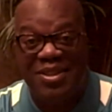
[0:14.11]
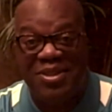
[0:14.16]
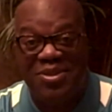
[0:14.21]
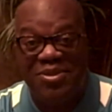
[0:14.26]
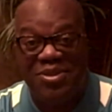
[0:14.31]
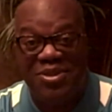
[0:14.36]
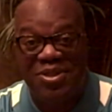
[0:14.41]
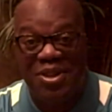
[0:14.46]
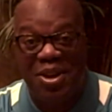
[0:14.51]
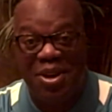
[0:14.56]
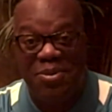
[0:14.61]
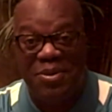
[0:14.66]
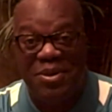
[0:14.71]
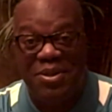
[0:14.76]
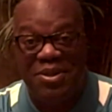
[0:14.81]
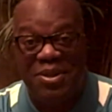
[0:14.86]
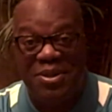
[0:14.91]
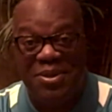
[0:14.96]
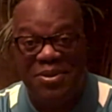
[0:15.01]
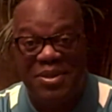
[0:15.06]
to share
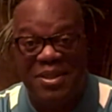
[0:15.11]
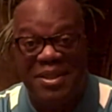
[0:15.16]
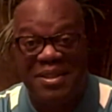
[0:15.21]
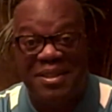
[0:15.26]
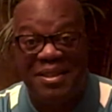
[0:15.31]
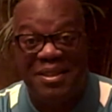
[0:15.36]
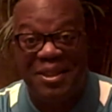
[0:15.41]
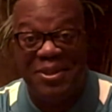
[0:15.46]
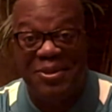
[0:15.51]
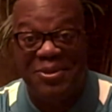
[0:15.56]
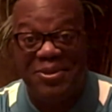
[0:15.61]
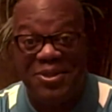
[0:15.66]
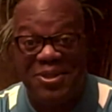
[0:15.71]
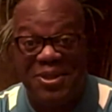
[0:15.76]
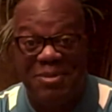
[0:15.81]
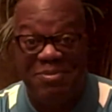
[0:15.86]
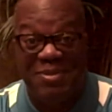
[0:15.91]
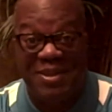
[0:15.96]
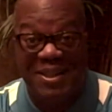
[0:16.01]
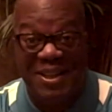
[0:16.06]
with you this
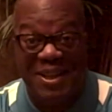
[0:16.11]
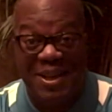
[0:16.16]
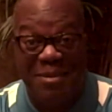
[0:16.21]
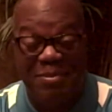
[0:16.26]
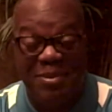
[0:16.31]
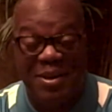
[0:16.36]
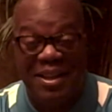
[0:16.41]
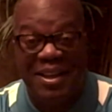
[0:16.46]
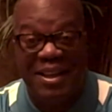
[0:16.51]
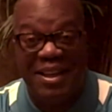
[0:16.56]
leadership tip.